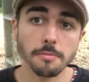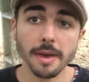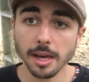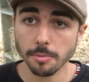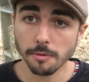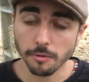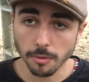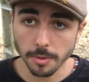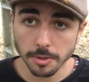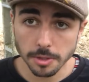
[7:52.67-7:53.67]
mega
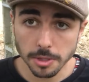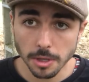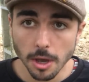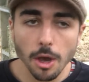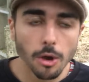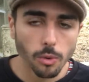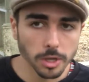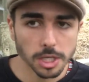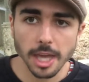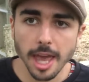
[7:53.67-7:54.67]
performance,
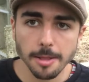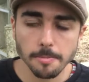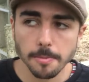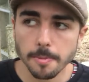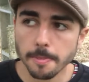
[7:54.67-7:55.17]
which again